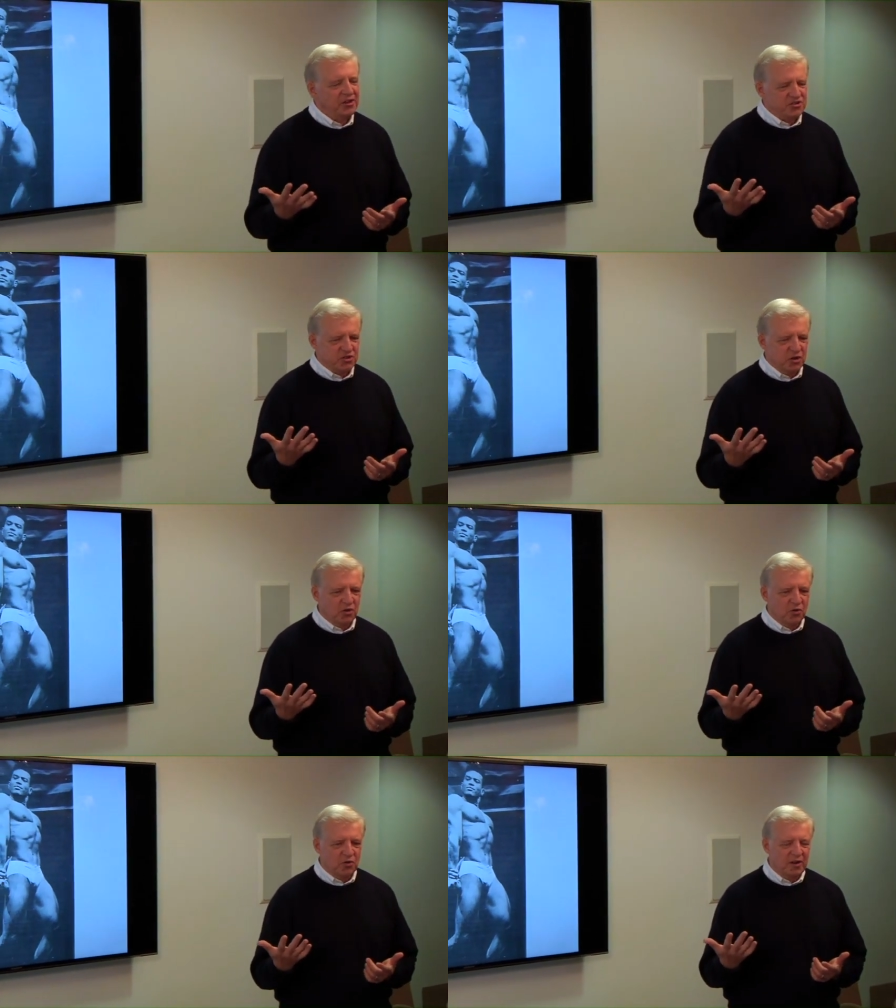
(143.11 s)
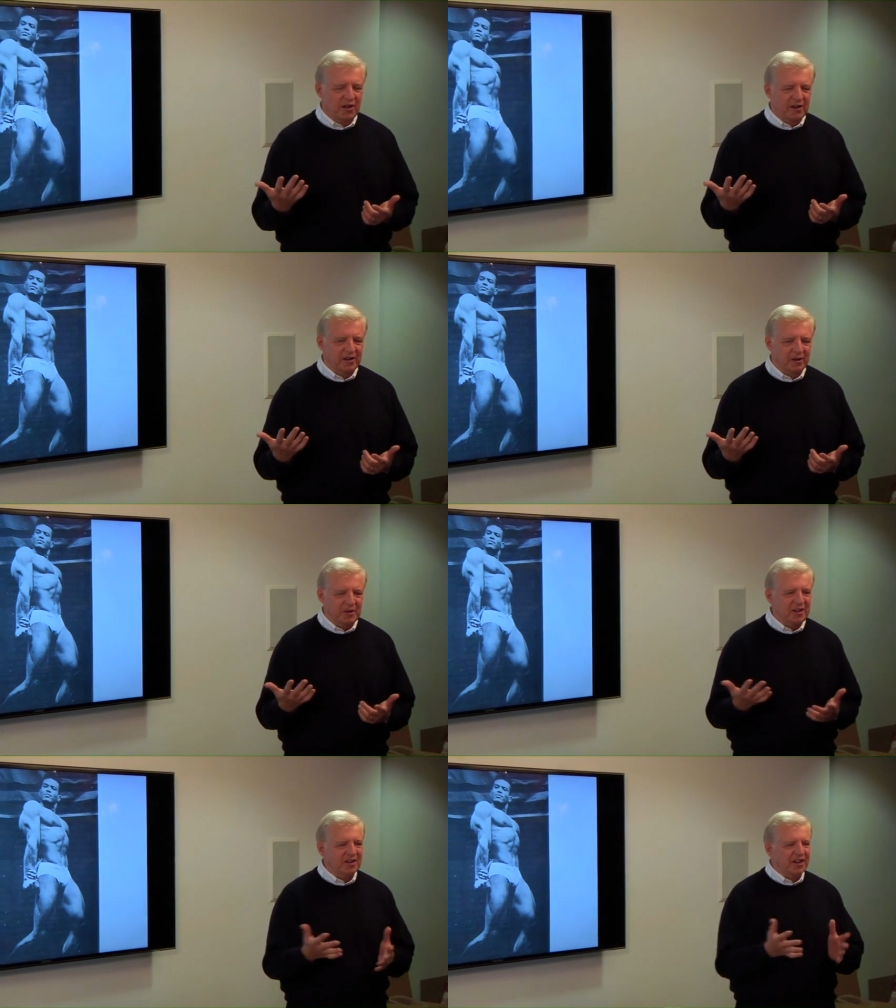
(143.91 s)
So
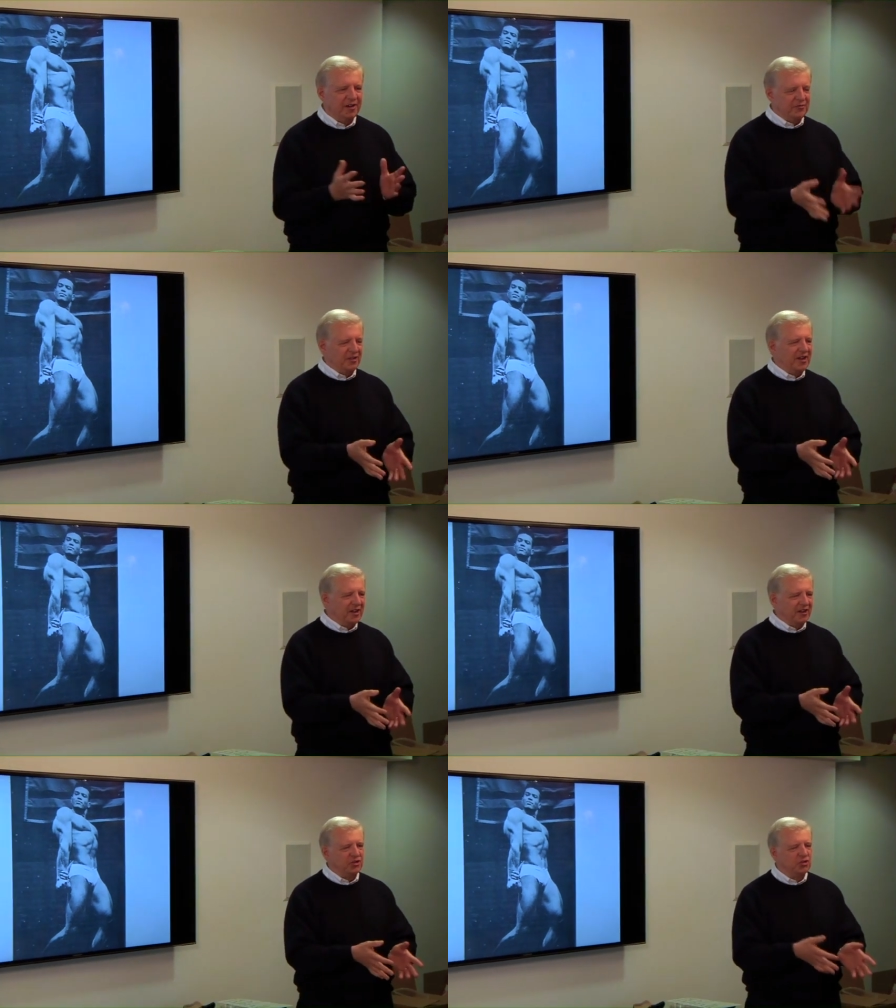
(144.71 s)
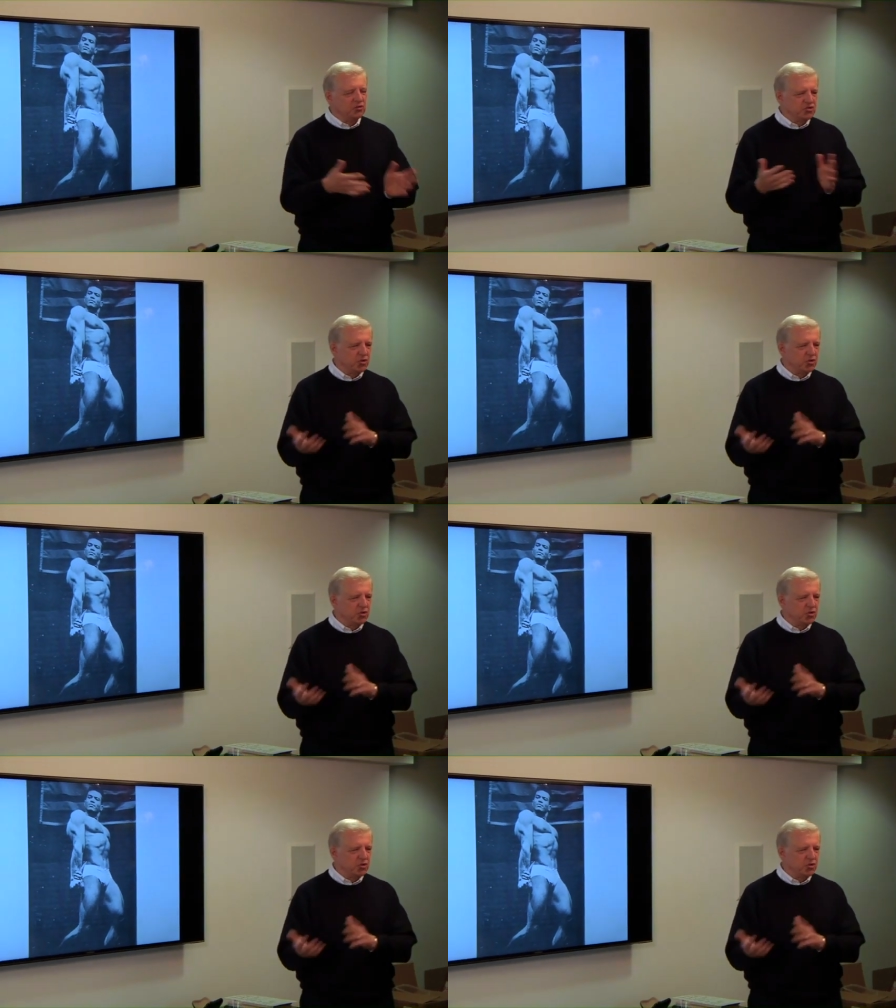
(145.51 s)
um, he left the AAU,